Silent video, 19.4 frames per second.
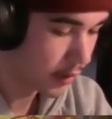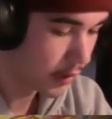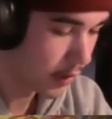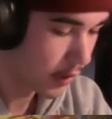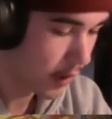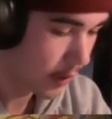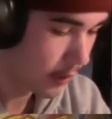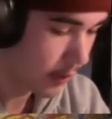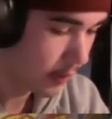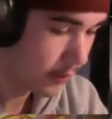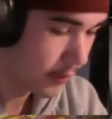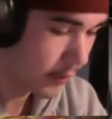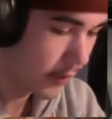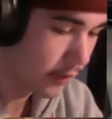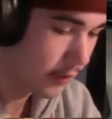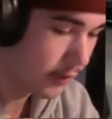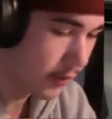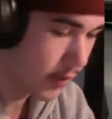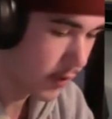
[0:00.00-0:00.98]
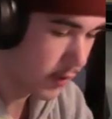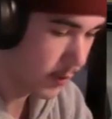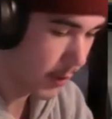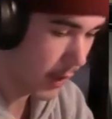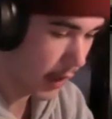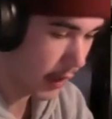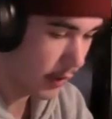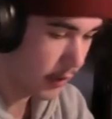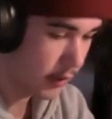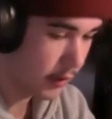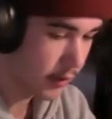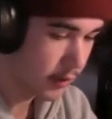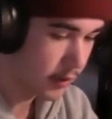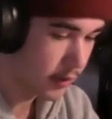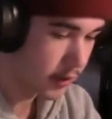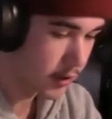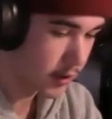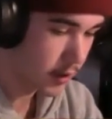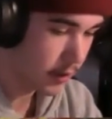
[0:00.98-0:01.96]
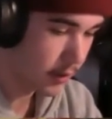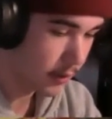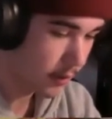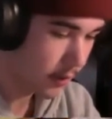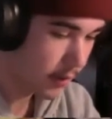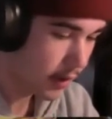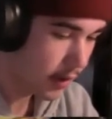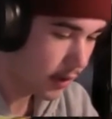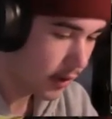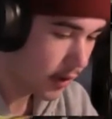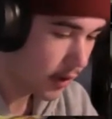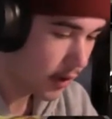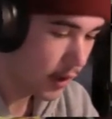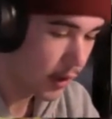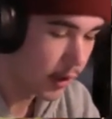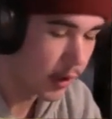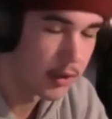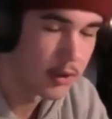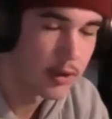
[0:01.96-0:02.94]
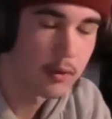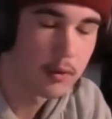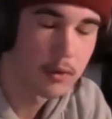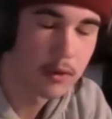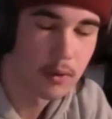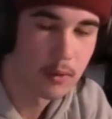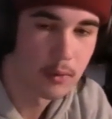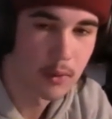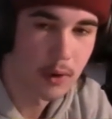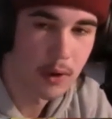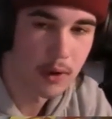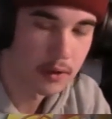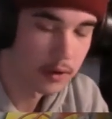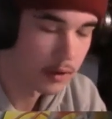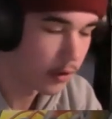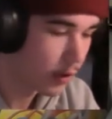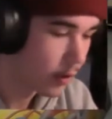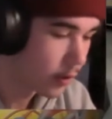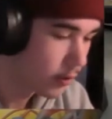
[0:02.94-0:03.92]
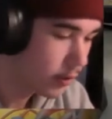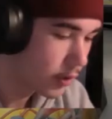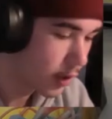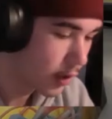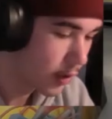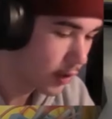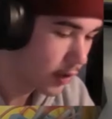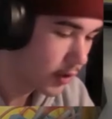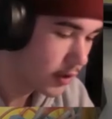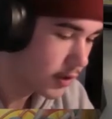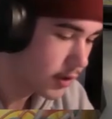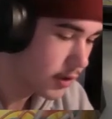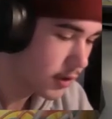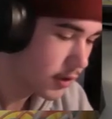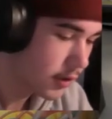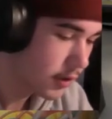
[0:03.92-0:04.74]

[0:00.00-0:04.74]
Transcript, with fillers: All right. First pack. Let's go. And I don't know where the code card is.